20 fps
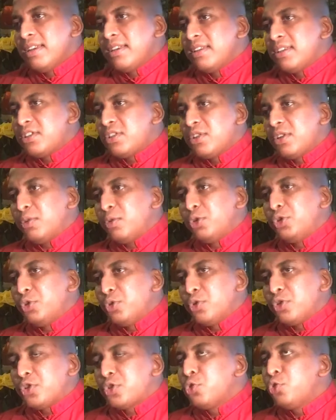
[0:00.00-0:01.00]

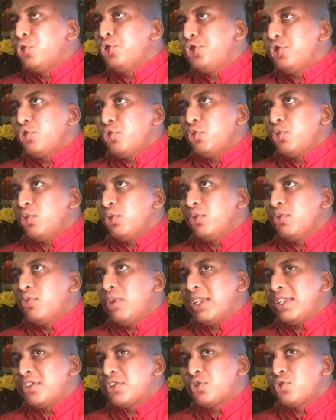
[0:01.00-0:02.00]
Suju,
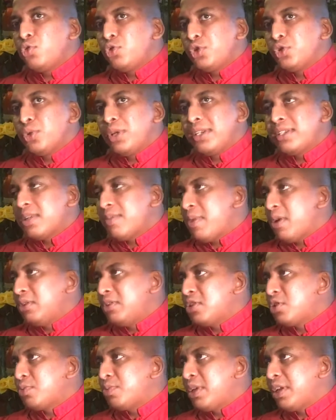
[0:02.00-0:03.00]
what is suju? It's about the
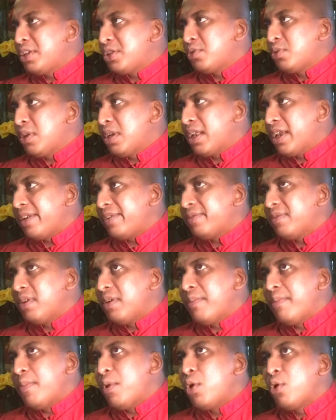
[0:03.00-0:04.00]
spiritual life,
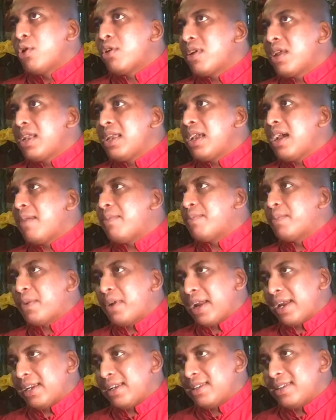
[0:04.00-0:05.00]
morally
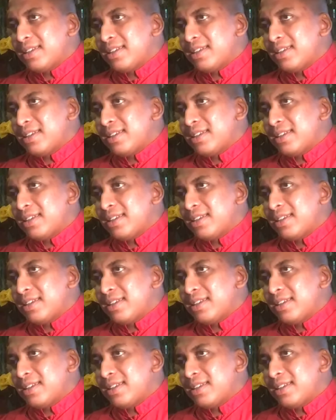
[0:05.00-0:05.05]
upright.